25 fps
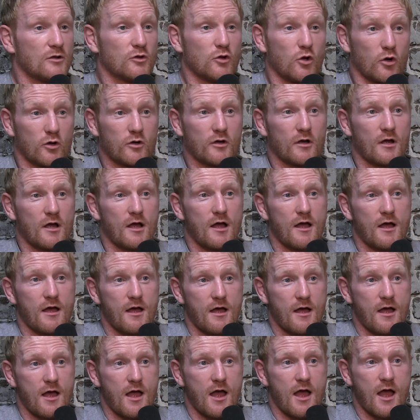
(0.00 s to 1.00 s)
Look,
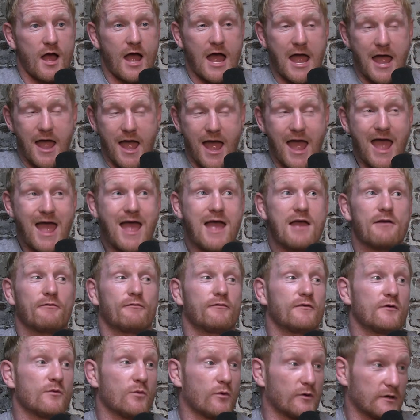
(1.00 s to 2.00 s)

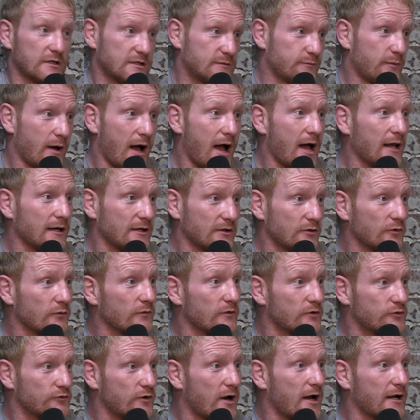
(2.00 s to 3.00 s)
everyone is piling
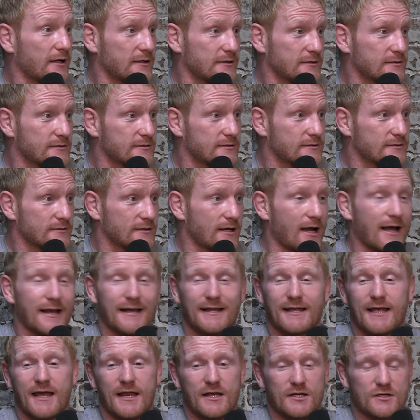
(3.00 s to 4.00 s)
on the Dragons. And
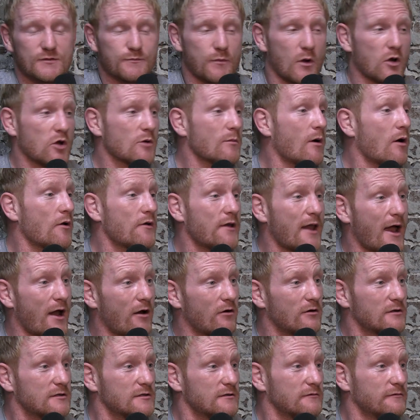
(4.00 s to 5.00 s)
again, I spoke about
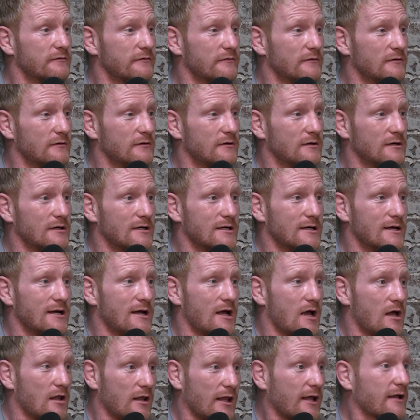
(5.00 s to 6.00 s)
narrative.
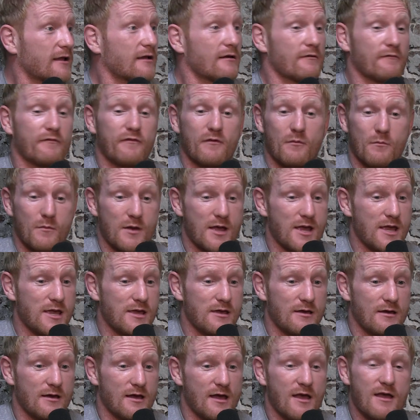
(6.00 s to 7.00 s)
Like, for
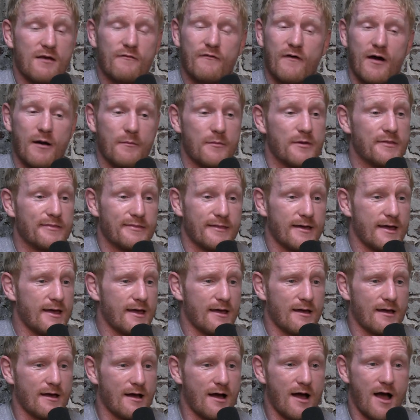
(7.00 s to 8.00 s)
me, if I'm in
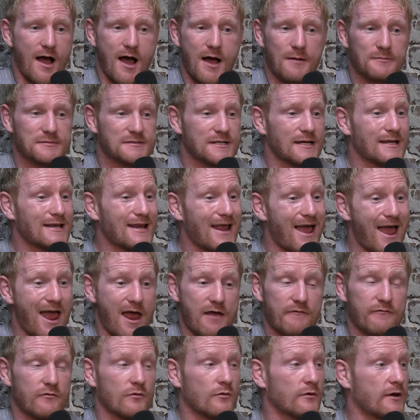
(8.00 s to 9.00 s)
there, I'm saying
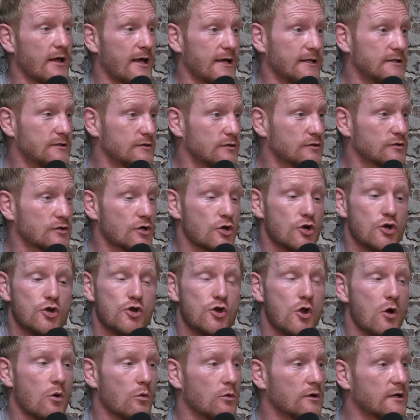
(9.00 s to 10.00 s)
everyone hates us.
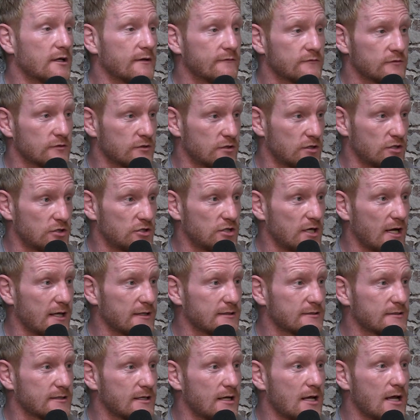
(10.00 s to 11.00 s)
No one gives us a
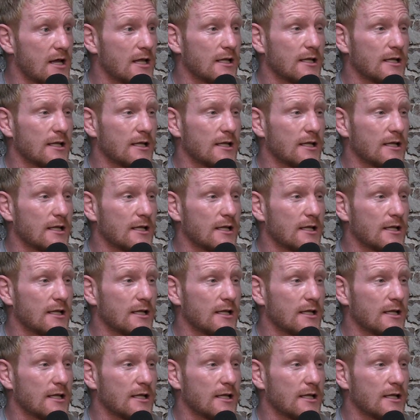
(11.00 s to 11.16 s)
chance.